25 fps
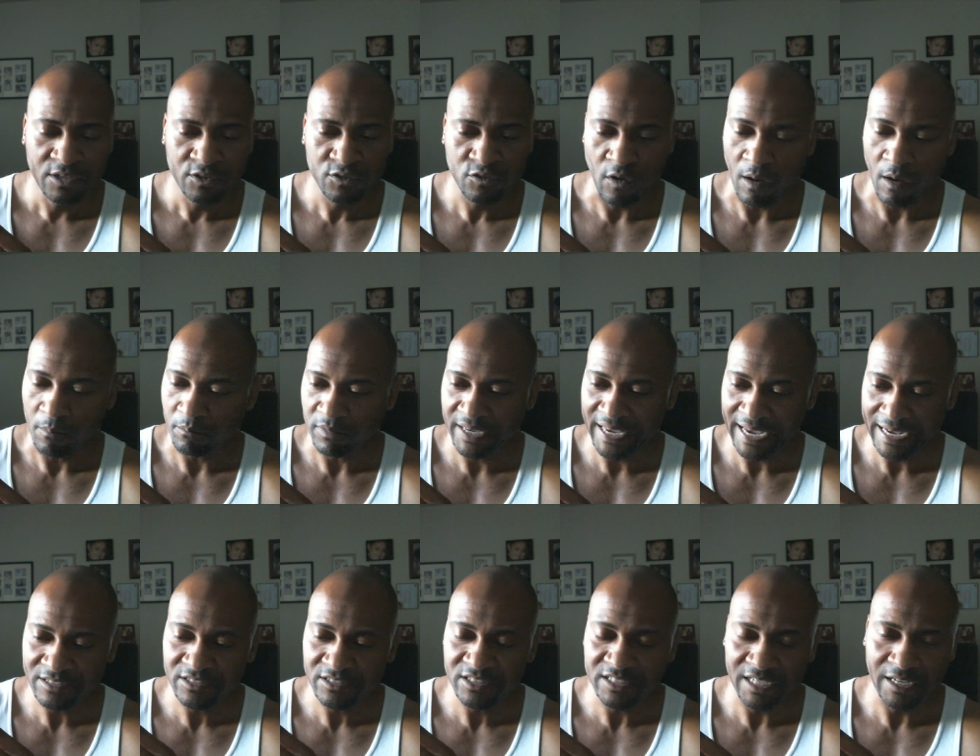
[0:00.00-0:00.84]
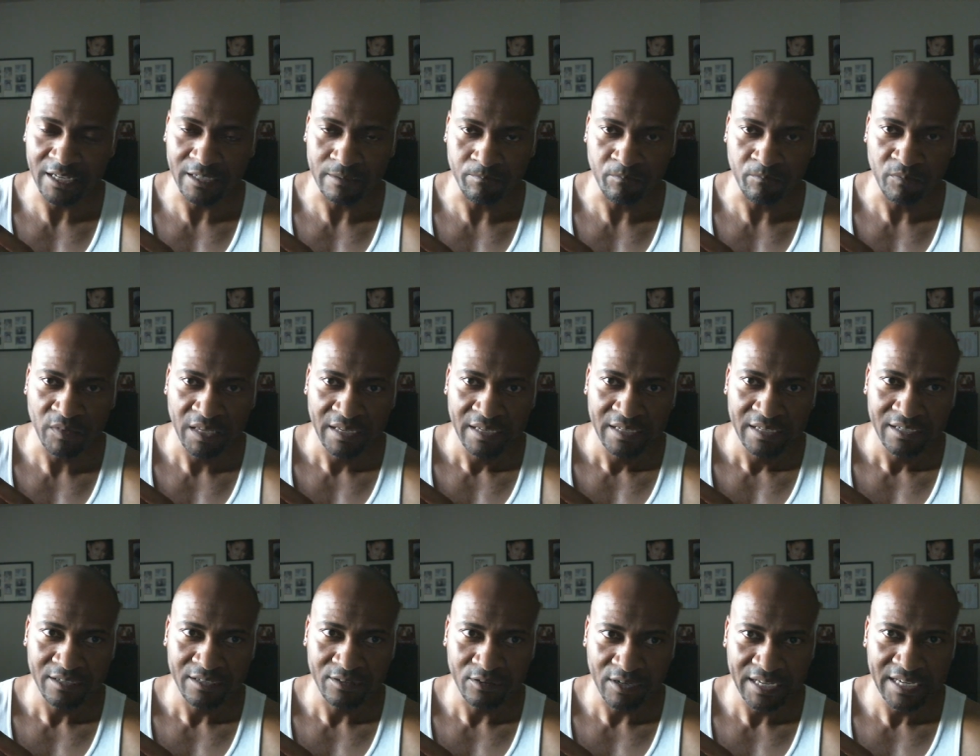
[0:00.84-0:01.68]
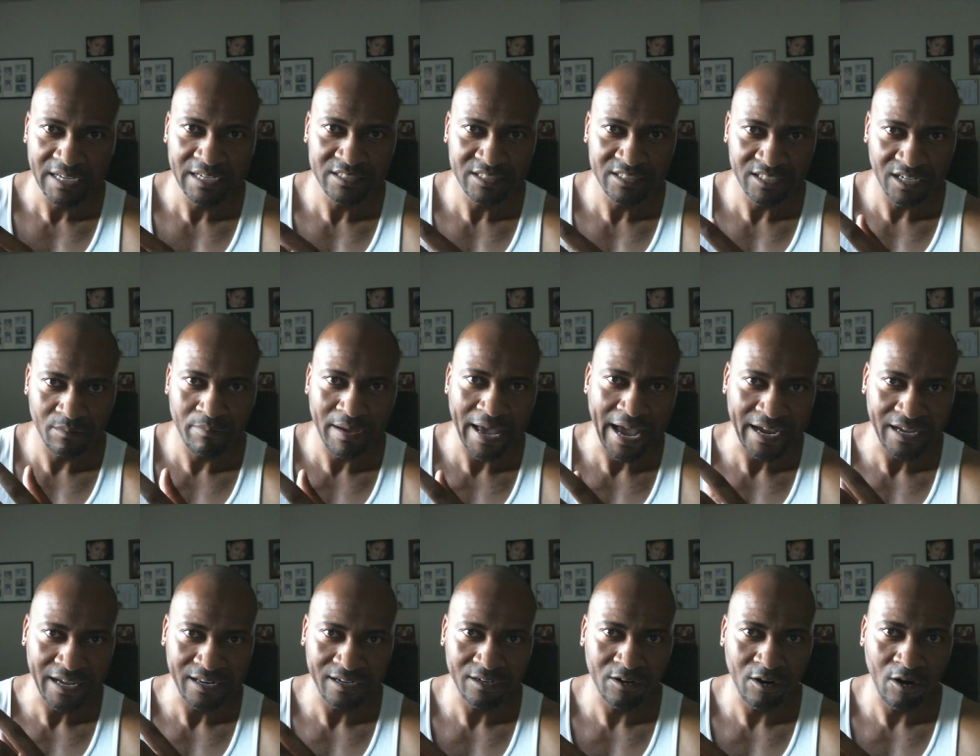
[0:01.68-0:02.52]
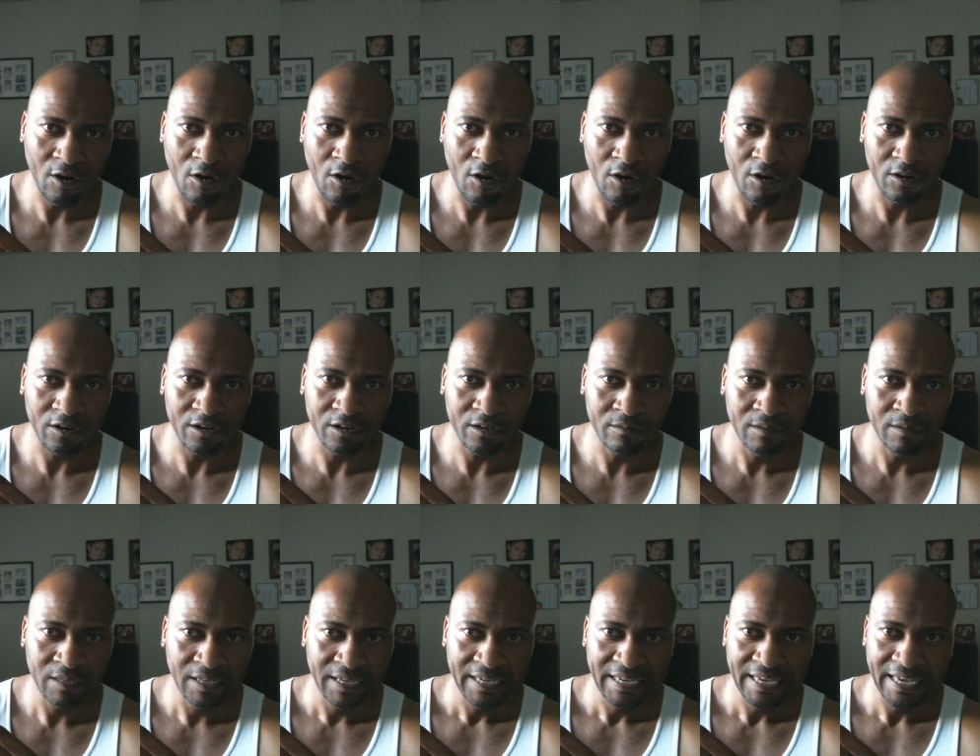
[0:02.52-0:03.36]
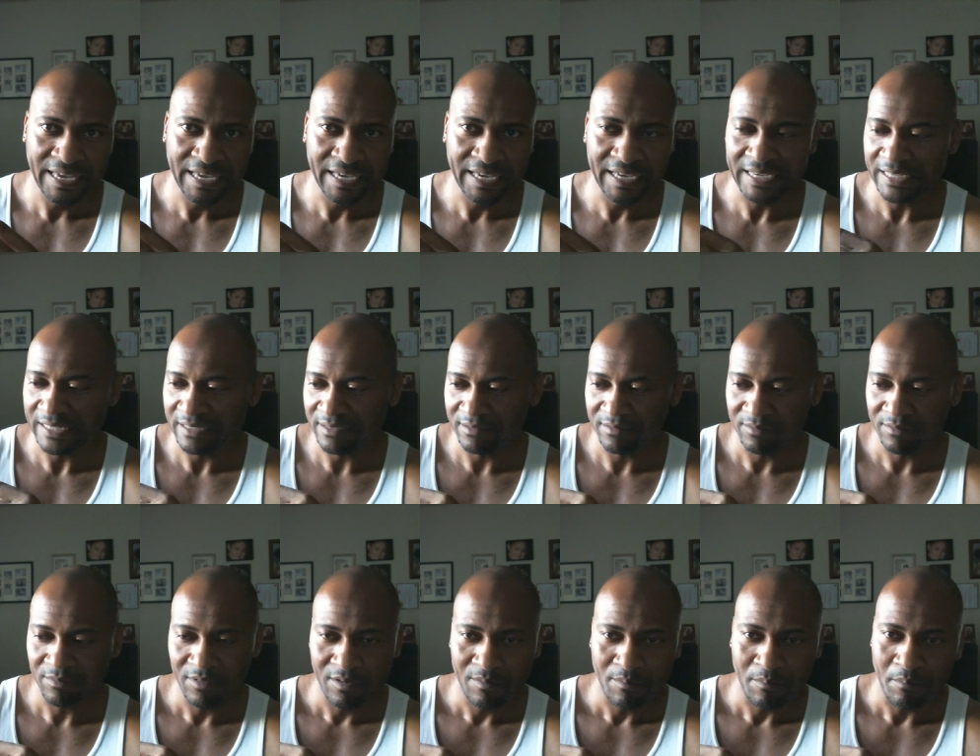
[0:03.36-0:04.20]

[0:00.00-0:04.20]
So I'm guessing, you know, he's in the back of the car and